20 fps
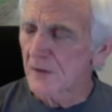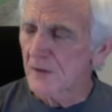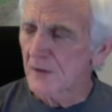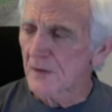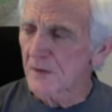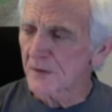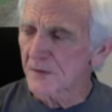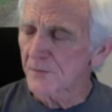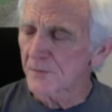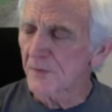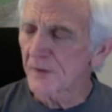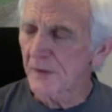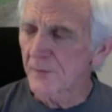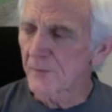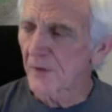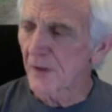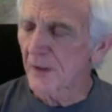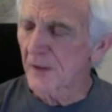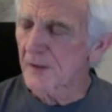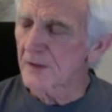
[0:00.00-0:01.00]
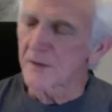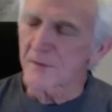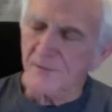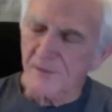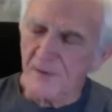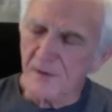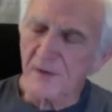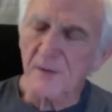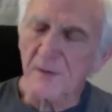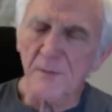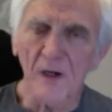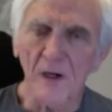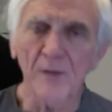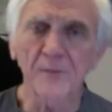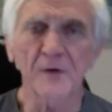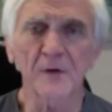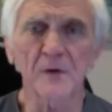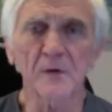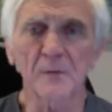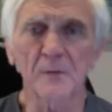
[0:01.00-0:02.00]
it's a really po uh, fairly
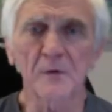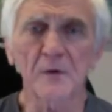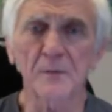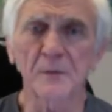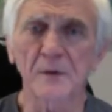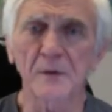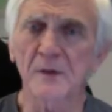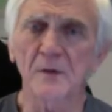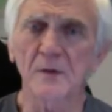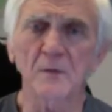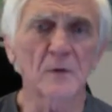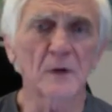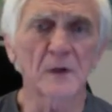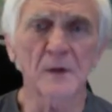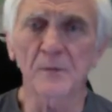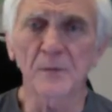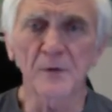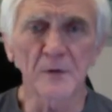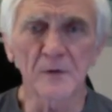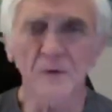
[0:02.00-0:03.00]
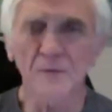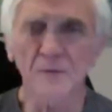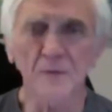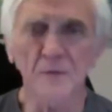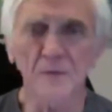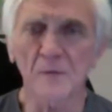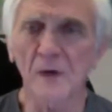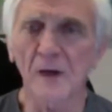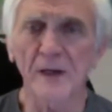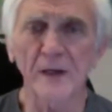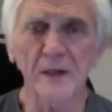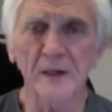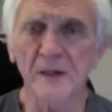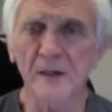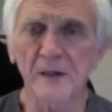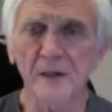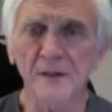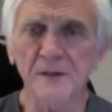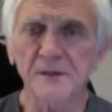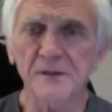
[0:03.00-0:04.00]
popular book, but uh, what a beautiful writing
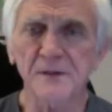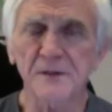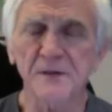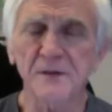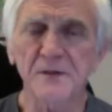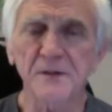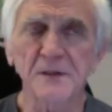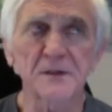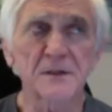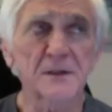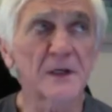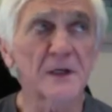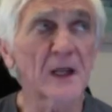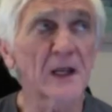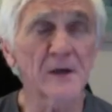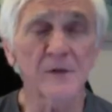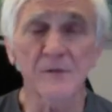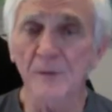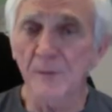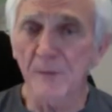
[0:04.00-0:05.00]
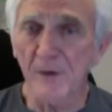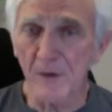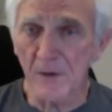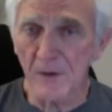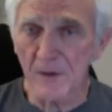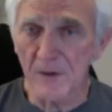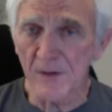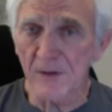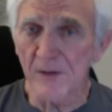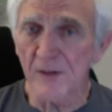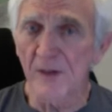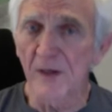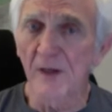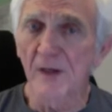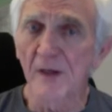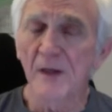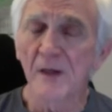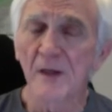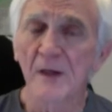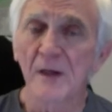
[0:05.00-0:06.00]
it is. She's Native American
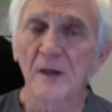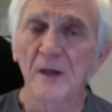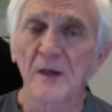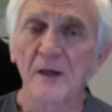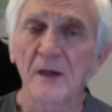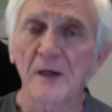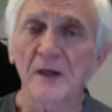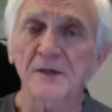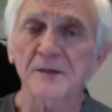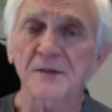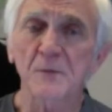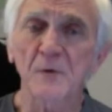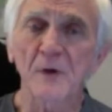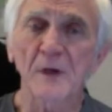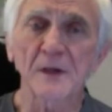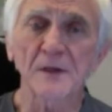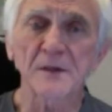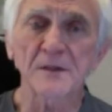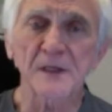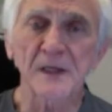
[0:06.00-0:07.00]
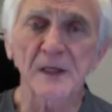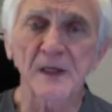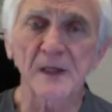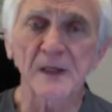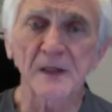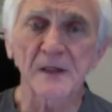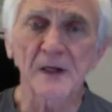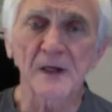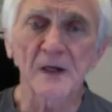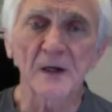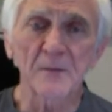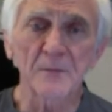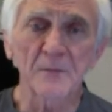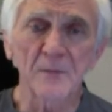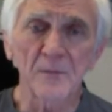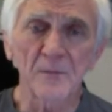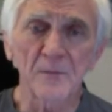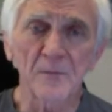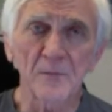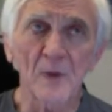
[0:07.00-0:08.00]
as well as a um,
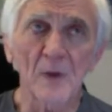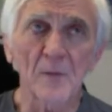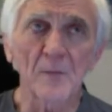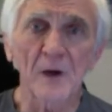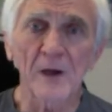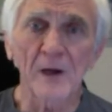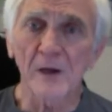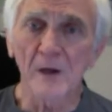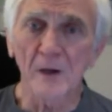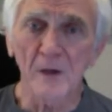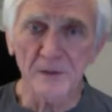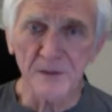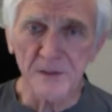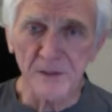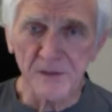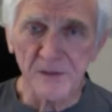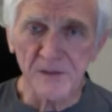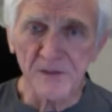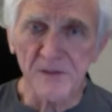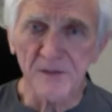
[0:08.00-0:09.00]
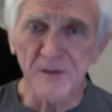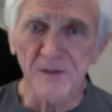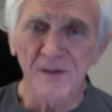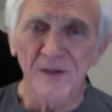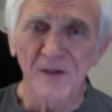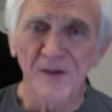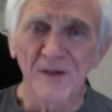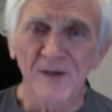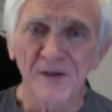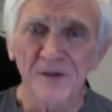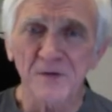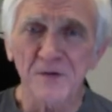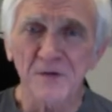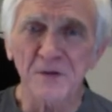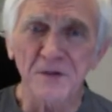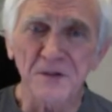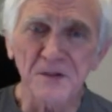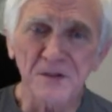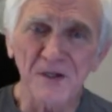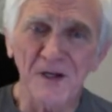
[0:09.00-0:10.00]
a biologist. So
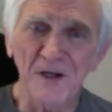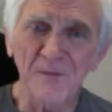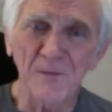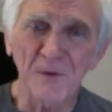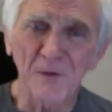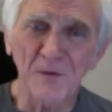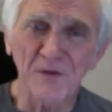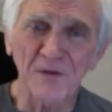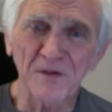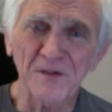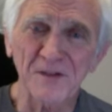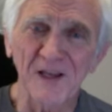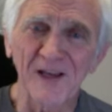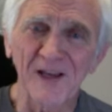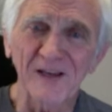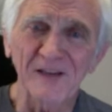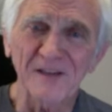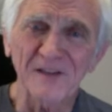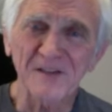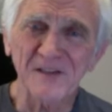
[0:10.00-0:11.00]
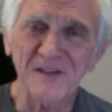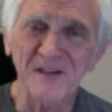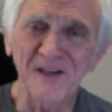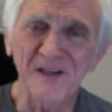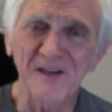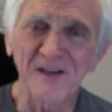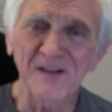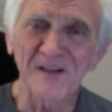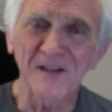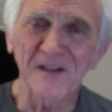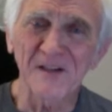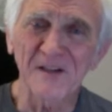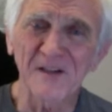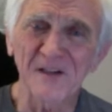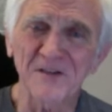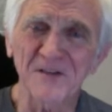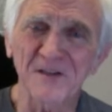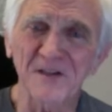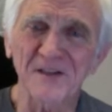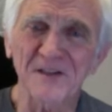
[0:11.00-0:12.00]
she's got both the science and the
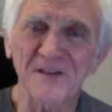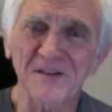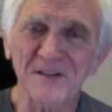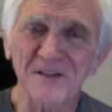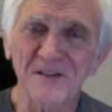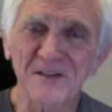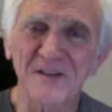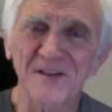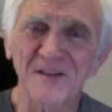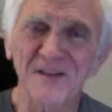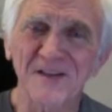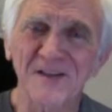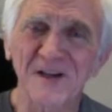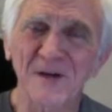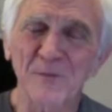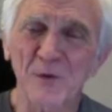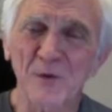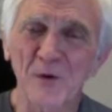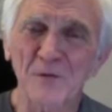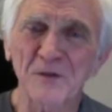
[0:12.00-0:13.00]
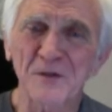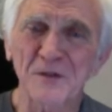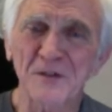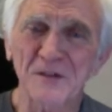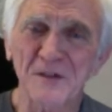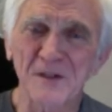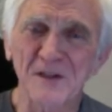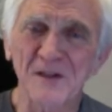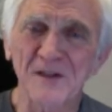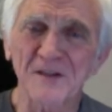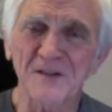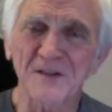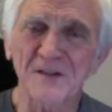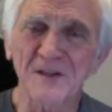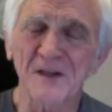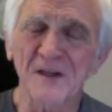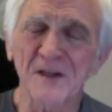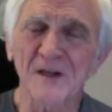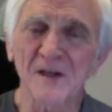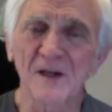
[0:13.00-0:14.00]
indigenous approaches to this.
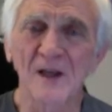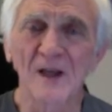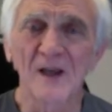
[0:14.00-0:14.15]
And